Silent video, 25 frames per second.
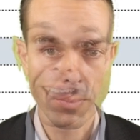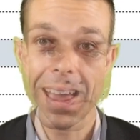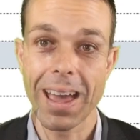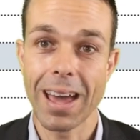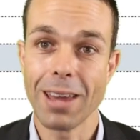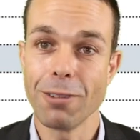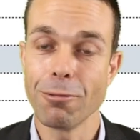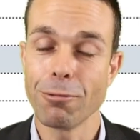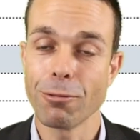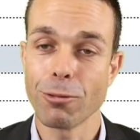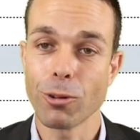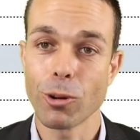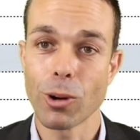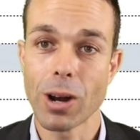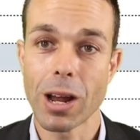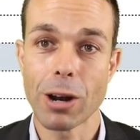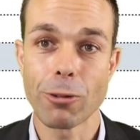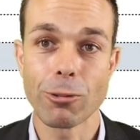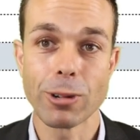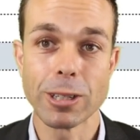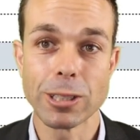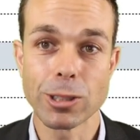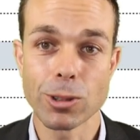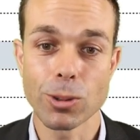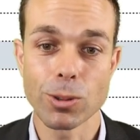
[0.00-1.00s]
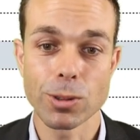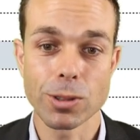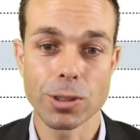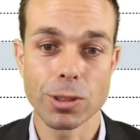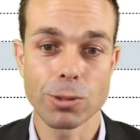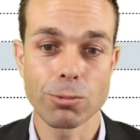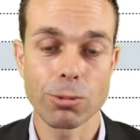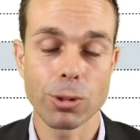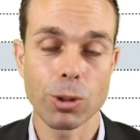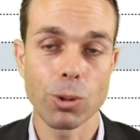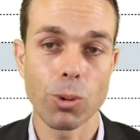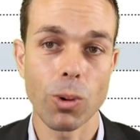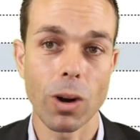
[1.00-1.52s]
And for our
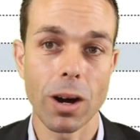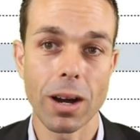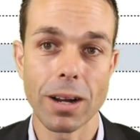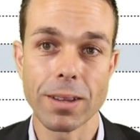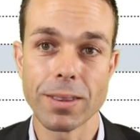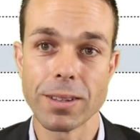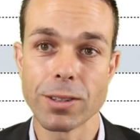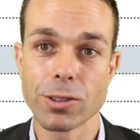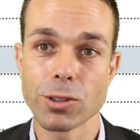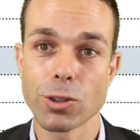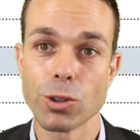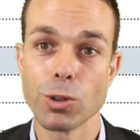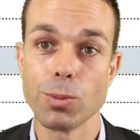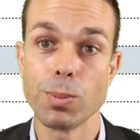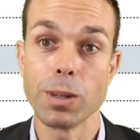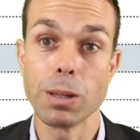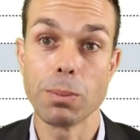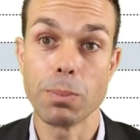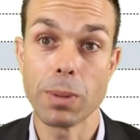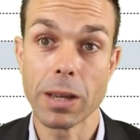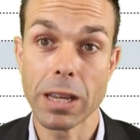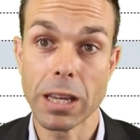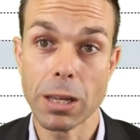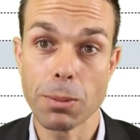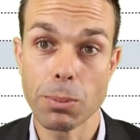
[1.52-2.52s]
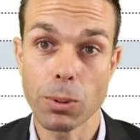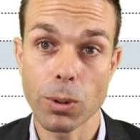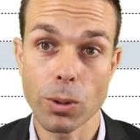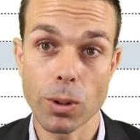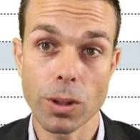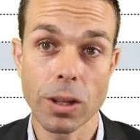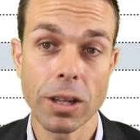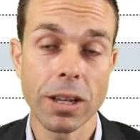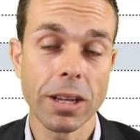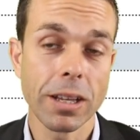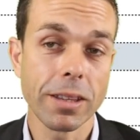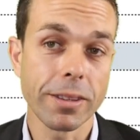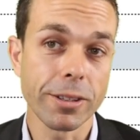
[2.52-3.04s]
resources required, this could be
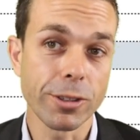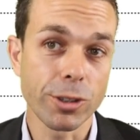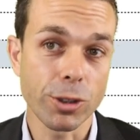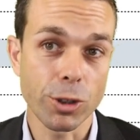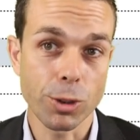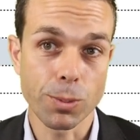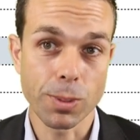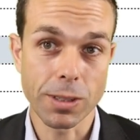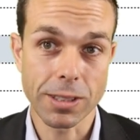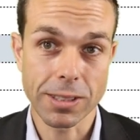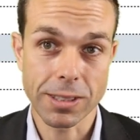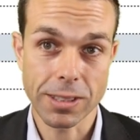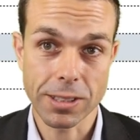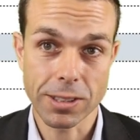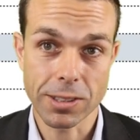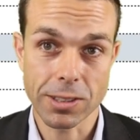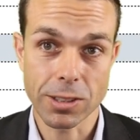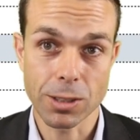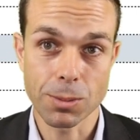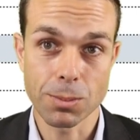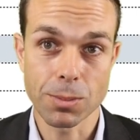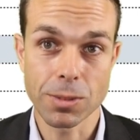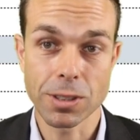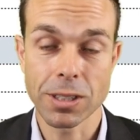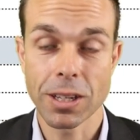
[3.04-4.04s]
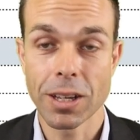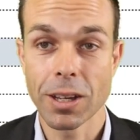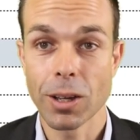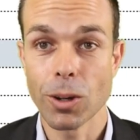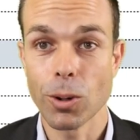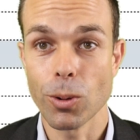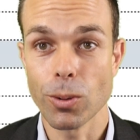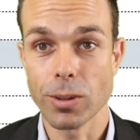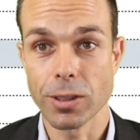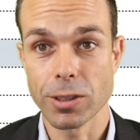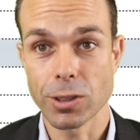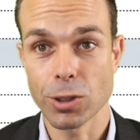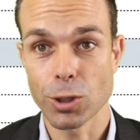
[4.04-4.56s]
people, this could be systems,
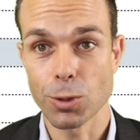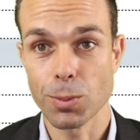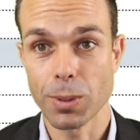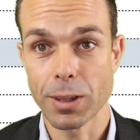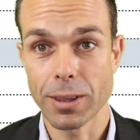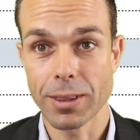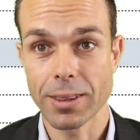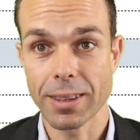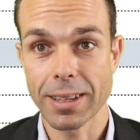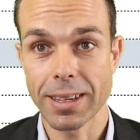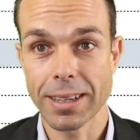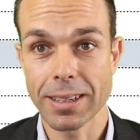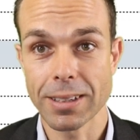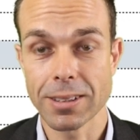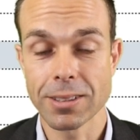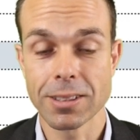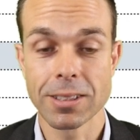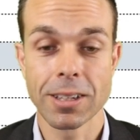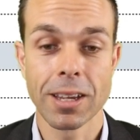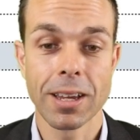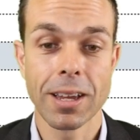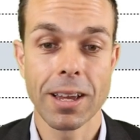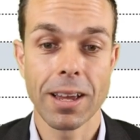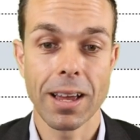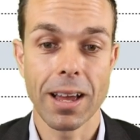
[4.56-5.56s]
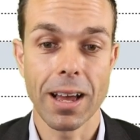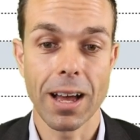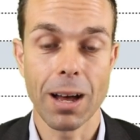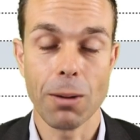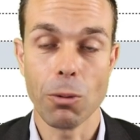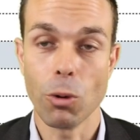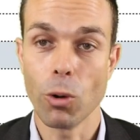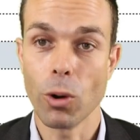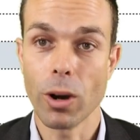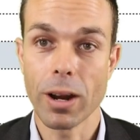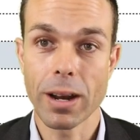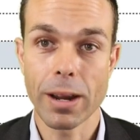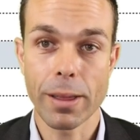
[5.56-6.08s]
or this could be things,
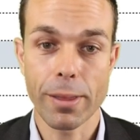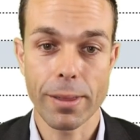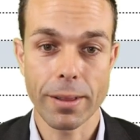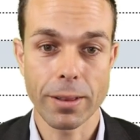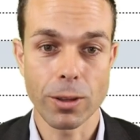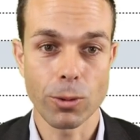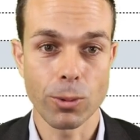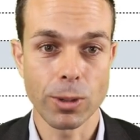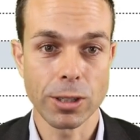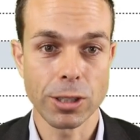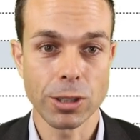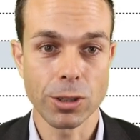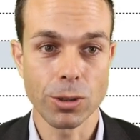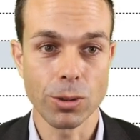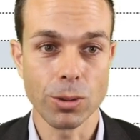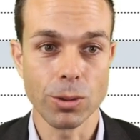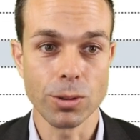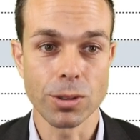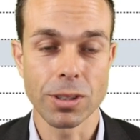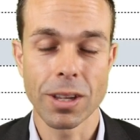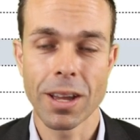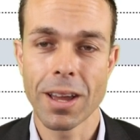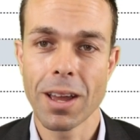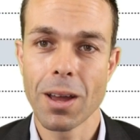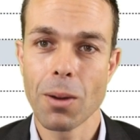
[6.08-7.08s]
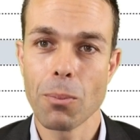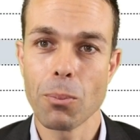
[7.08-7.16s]
or anything that we choose.